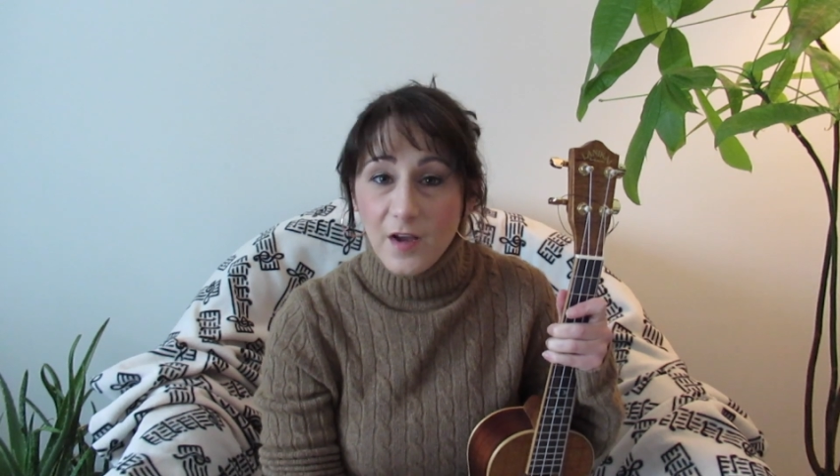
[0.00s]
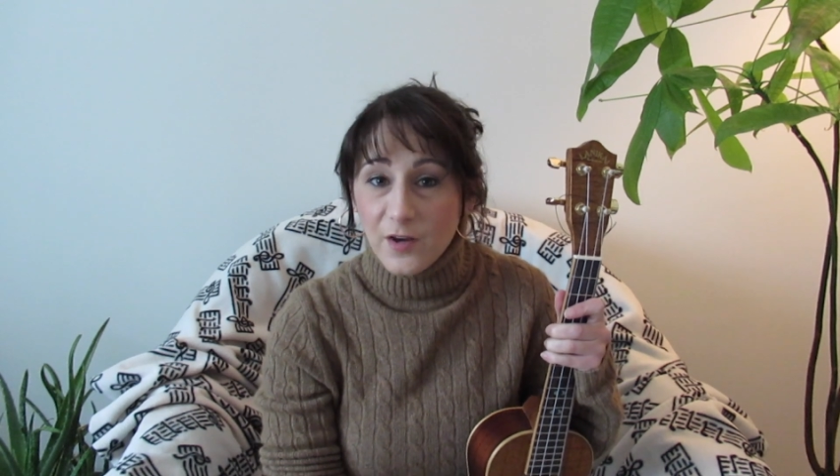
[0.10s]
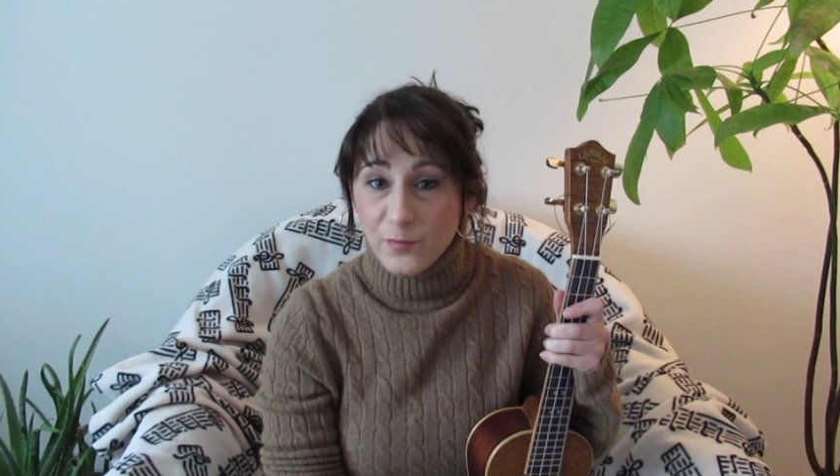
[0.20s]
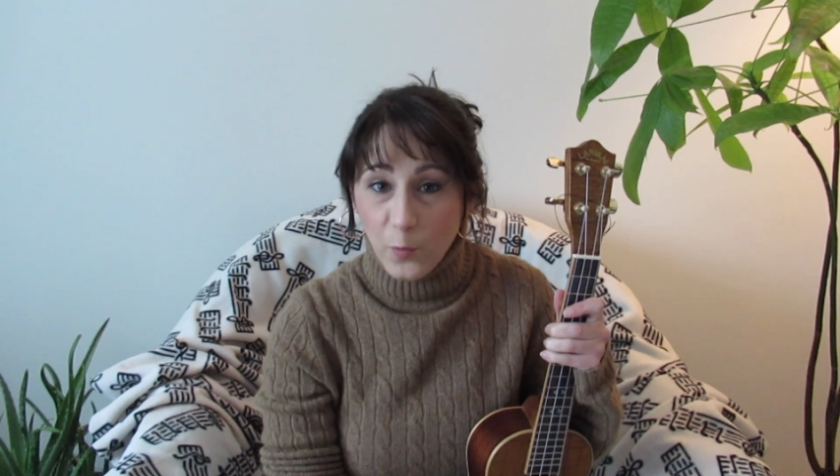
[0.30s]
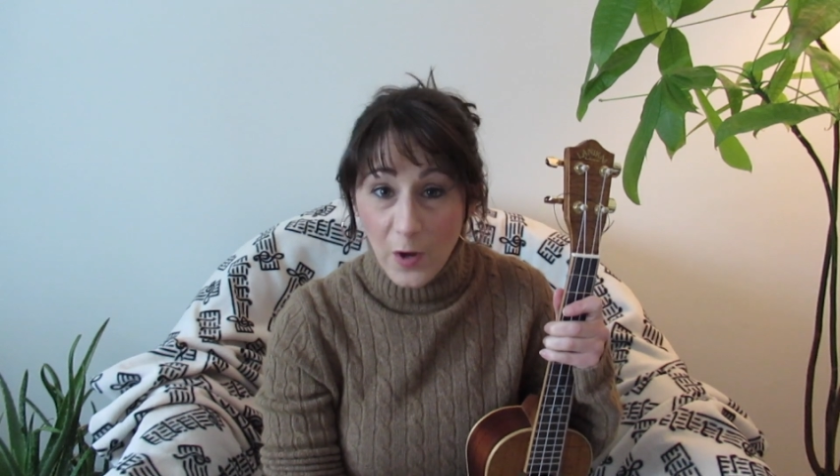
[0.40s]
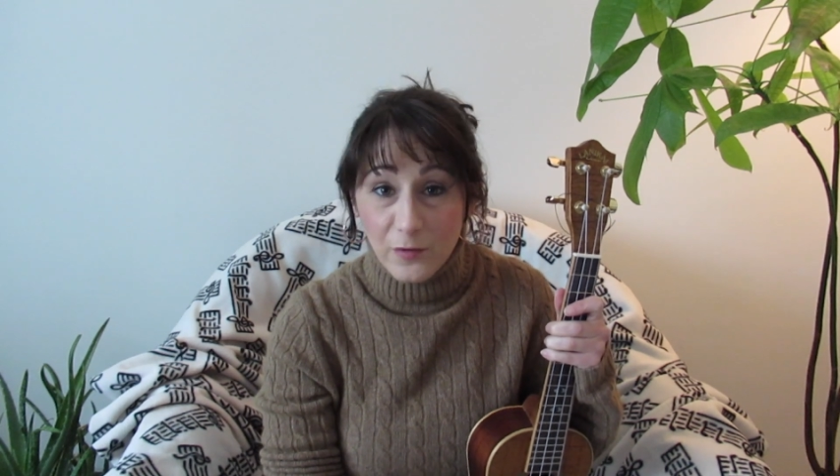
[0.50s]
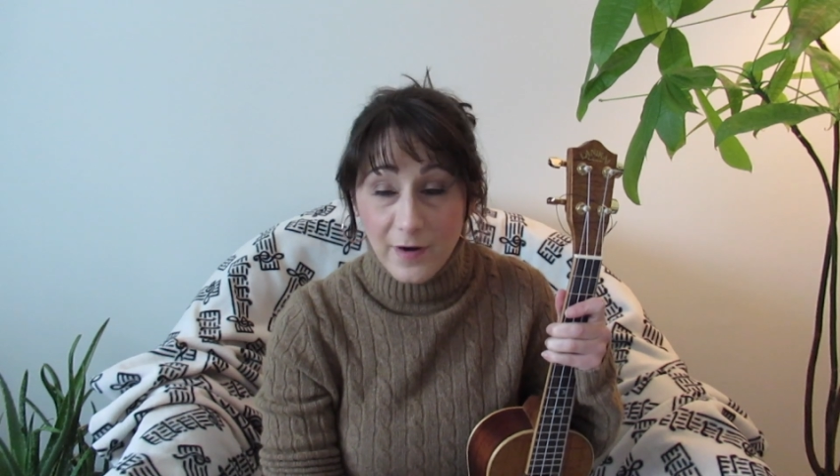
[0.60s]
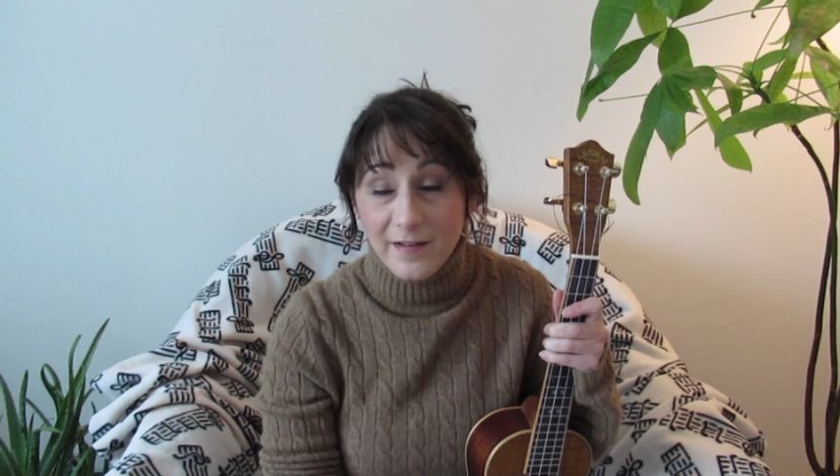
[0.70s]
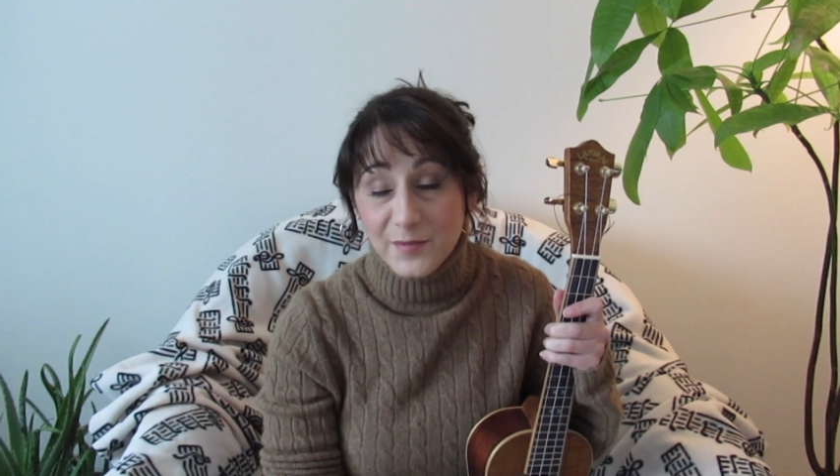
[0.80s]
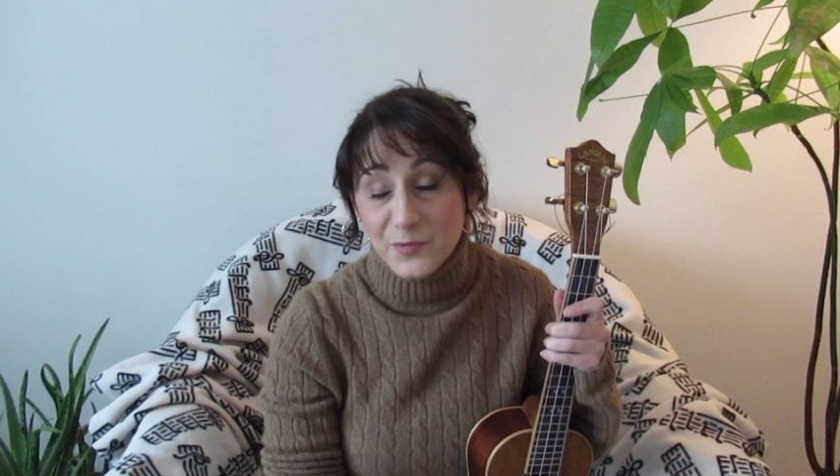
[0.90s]
A
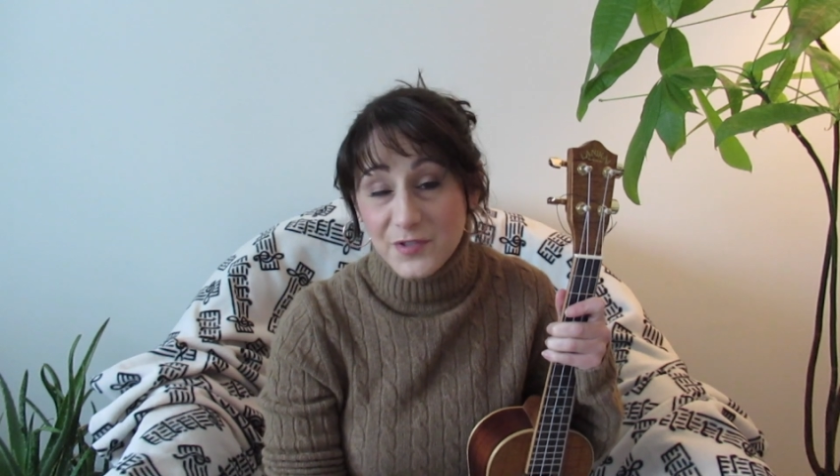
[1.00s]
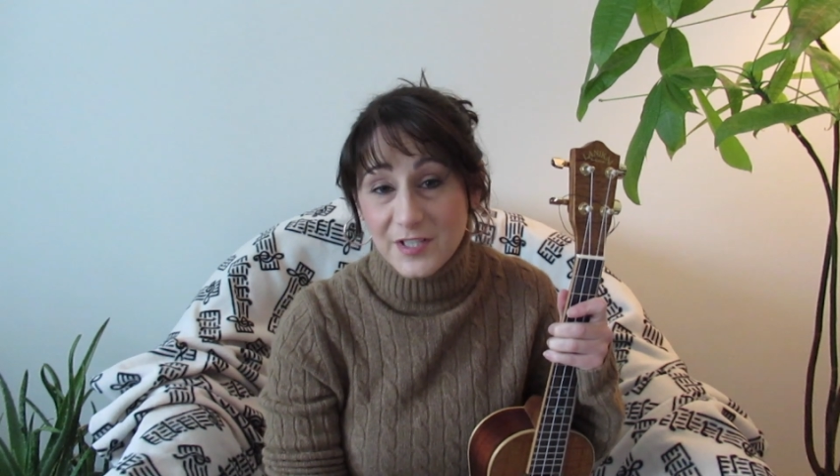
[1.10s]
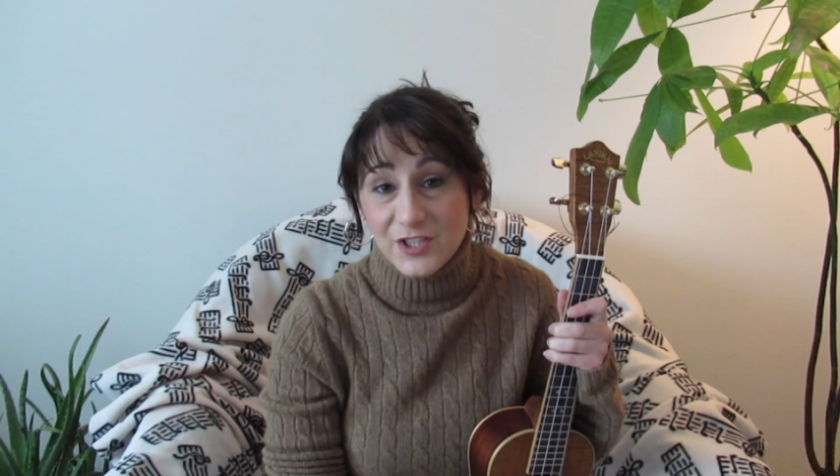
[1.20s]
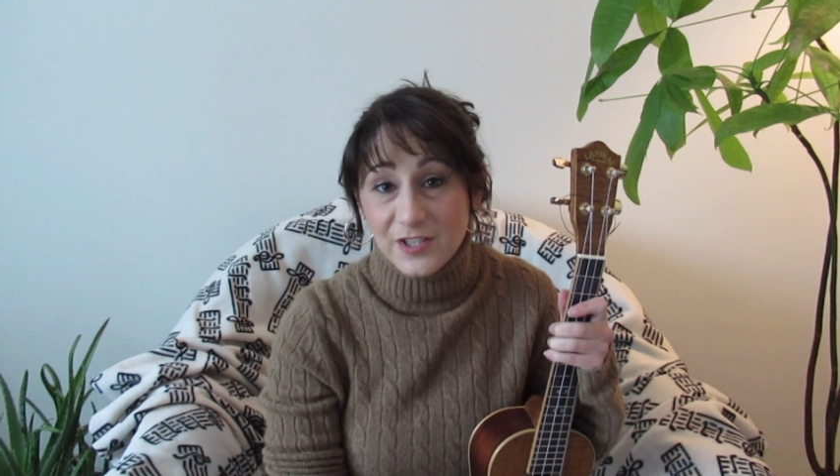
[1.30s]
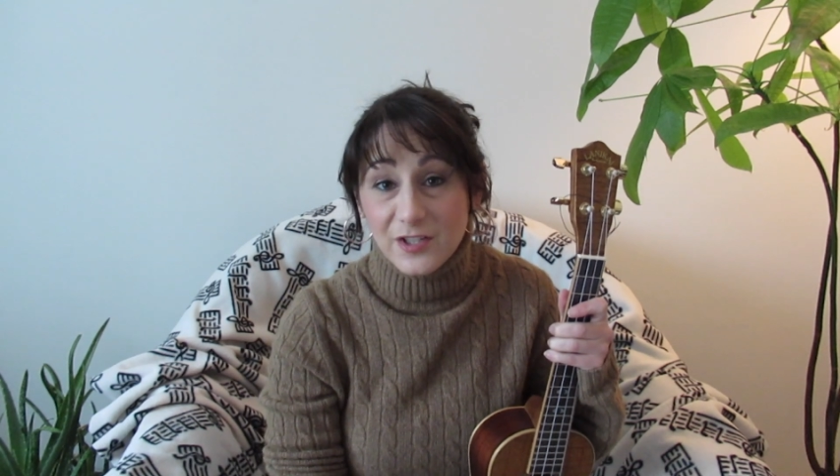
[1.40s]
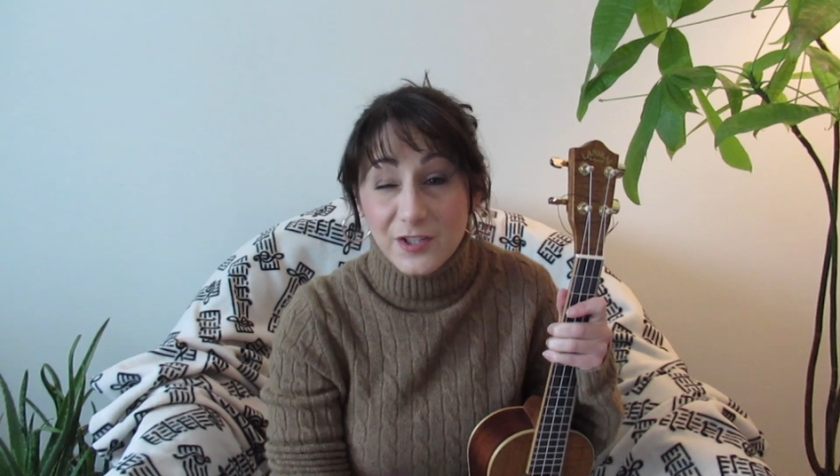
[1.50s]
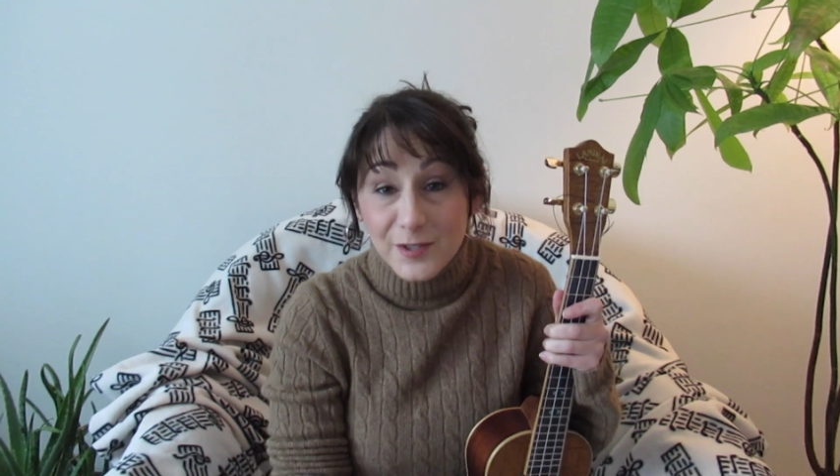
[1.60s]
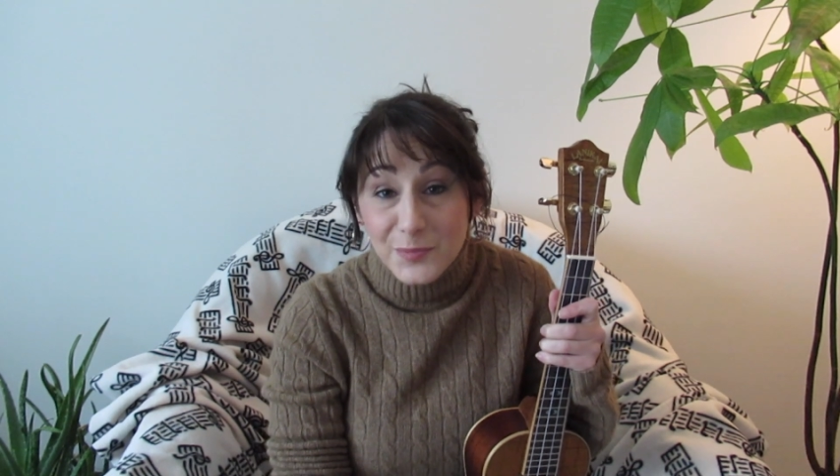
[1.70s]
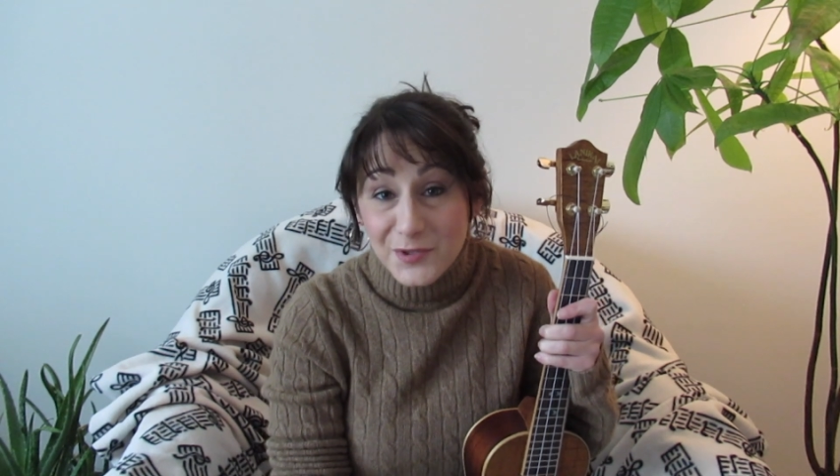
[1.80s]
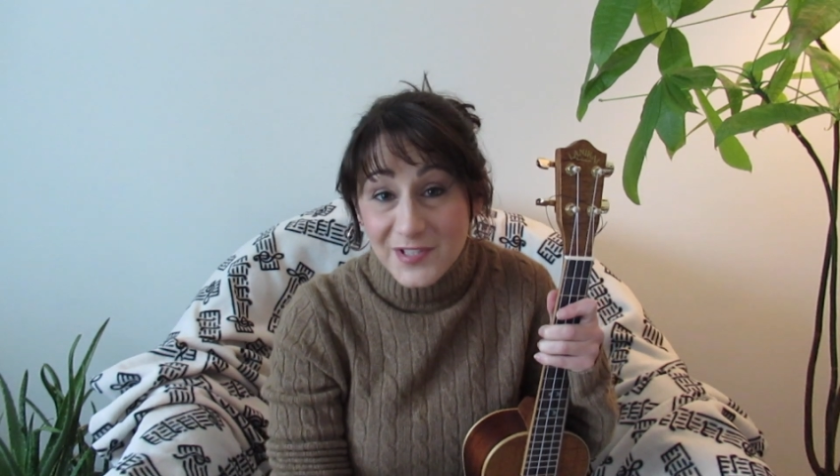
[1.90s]
well-rounded musician, a
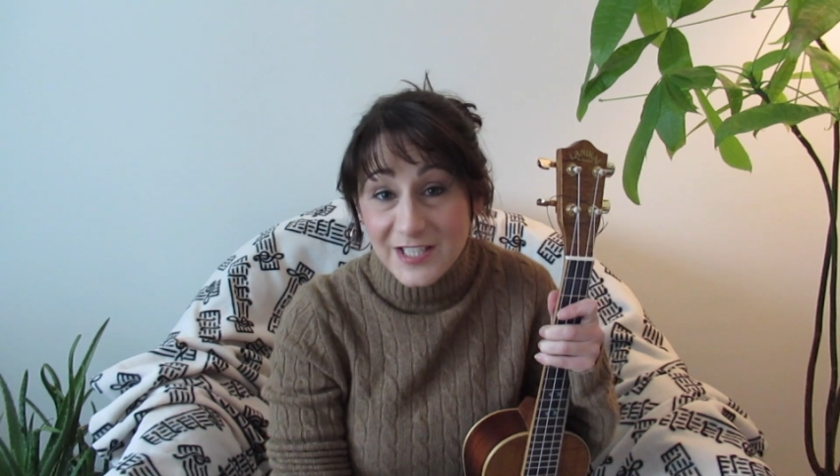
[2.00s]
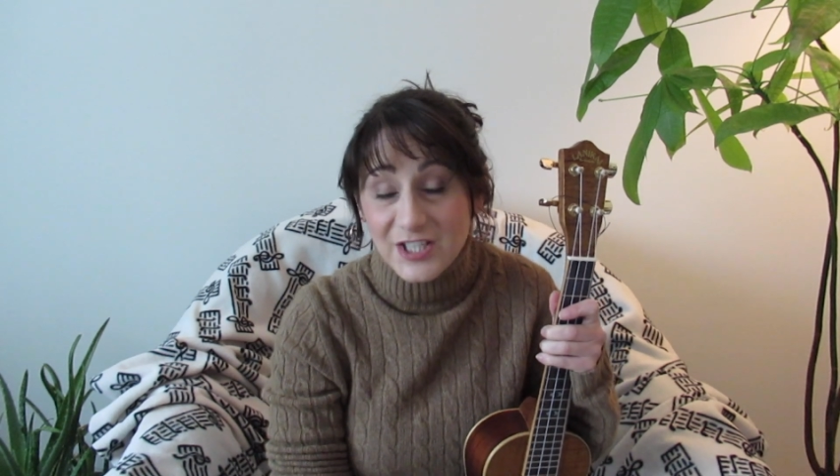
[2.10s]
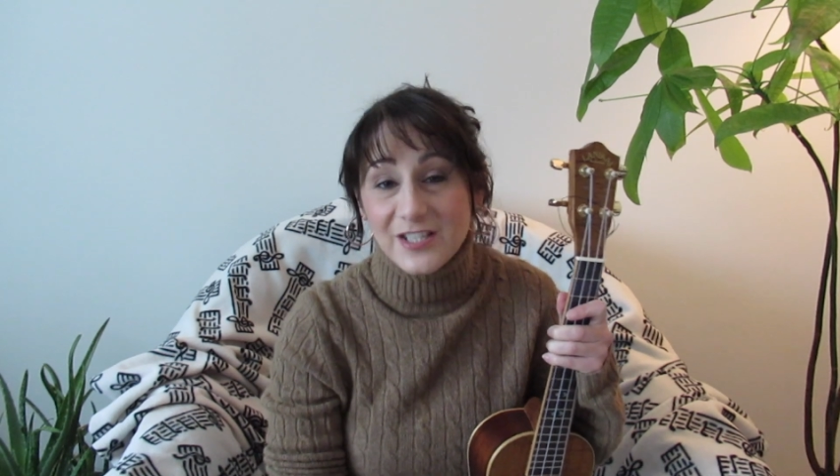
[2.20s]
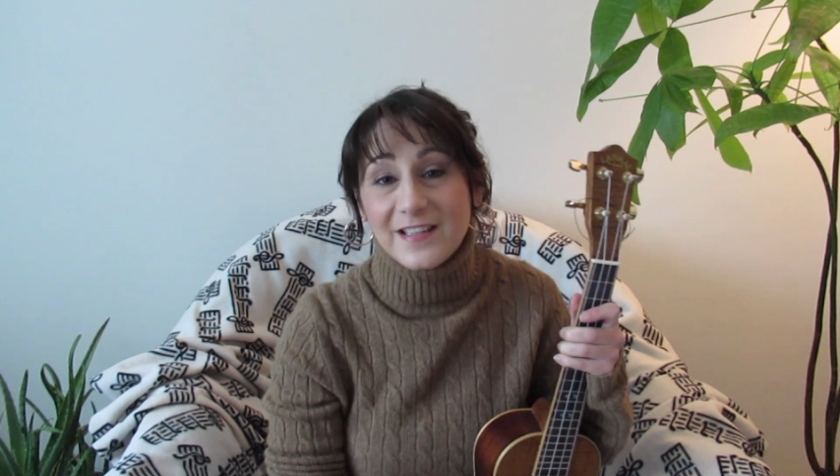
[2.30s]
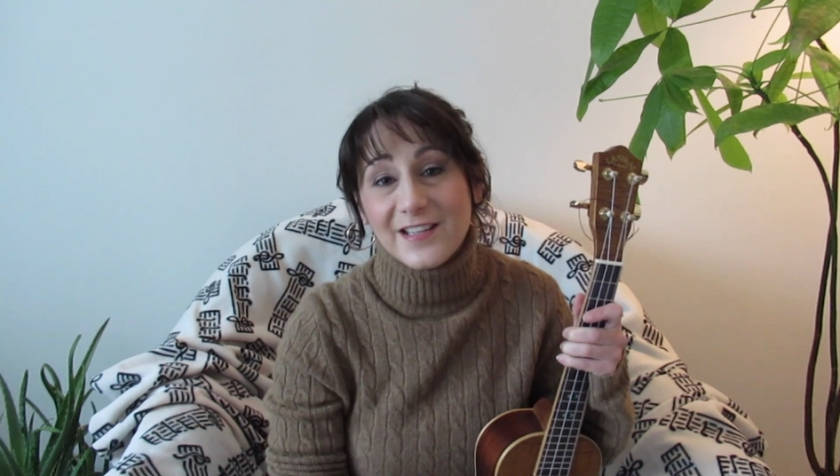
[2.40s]
good musician,